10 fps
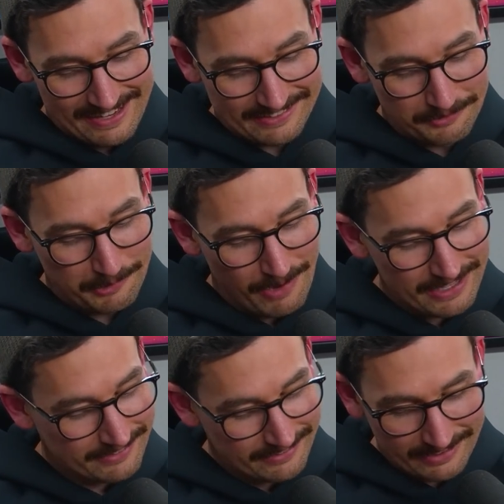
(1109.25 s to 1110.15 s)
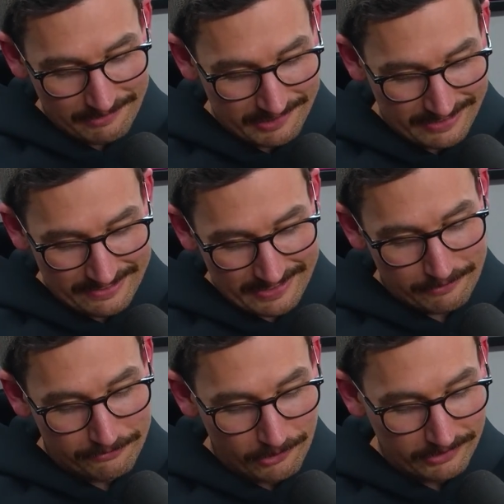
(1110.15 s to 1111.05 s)
So we wait to see what
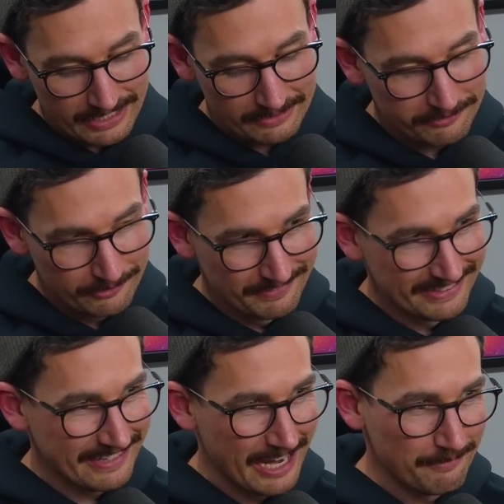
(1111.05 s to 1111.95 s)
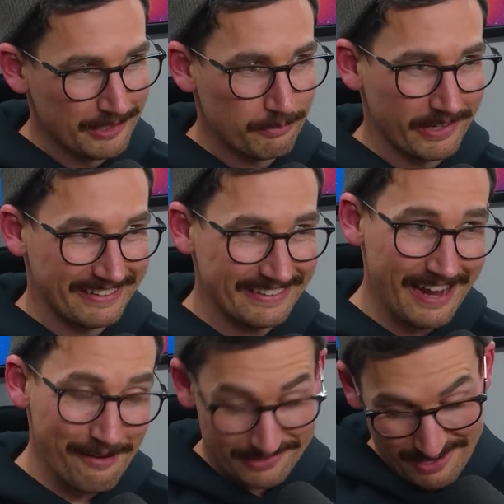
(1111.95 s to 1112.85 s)
the fallout from this game is, but it did
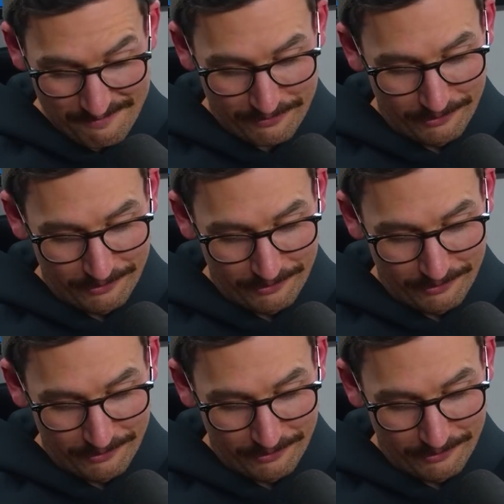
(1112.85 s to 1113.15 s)
have some